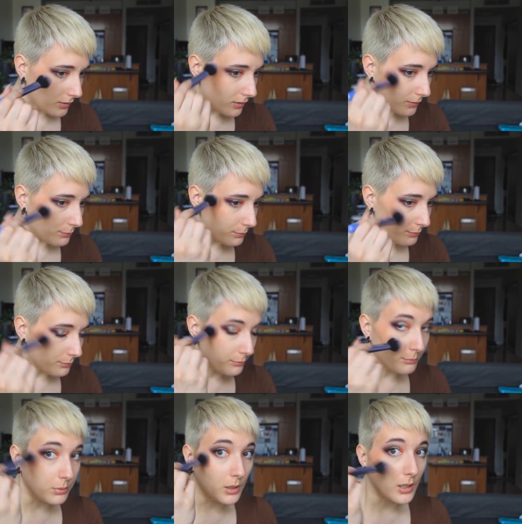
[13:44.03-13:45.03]
a
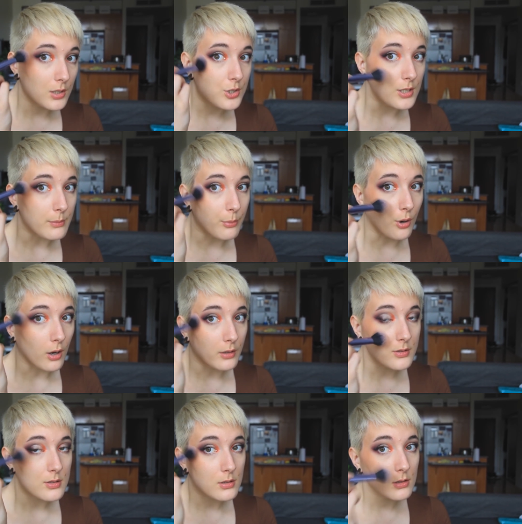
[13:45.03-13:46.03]
blushy
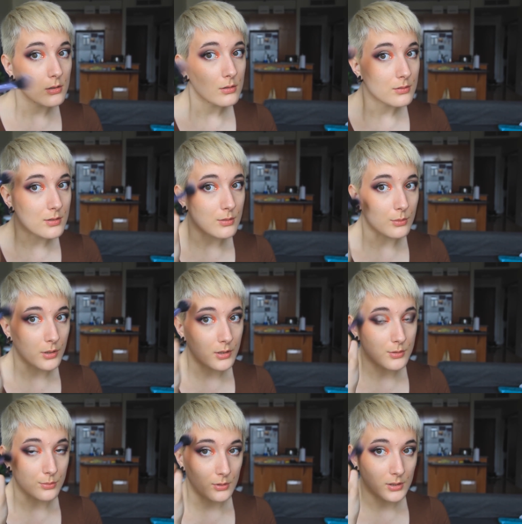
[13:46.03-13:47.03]
bronzer, it
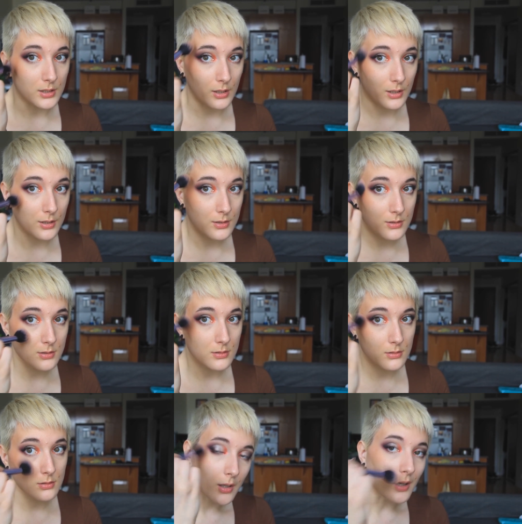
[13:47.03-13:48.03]
works really nice.
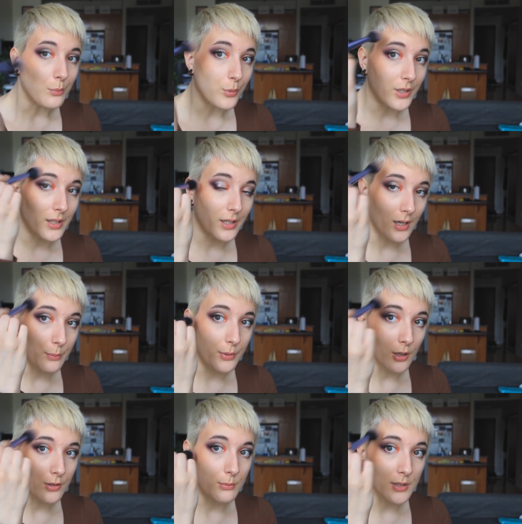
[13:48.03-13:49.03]
And I'm bringing that up and
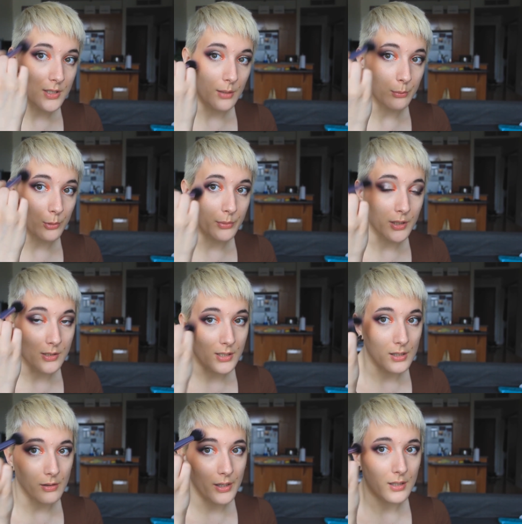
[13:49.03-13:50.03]
onto my temple because
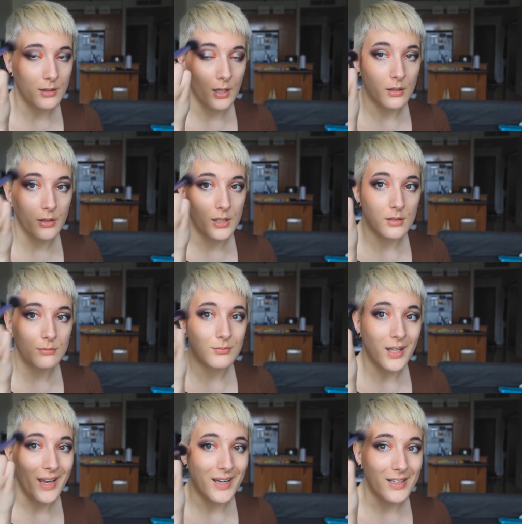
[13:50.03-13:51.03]
I like that like
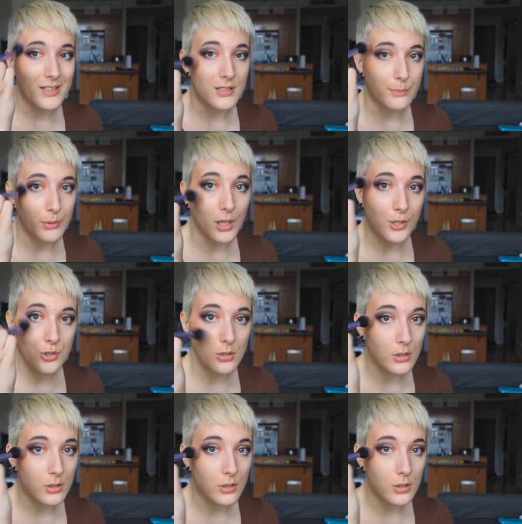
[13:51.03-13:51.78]
80s blush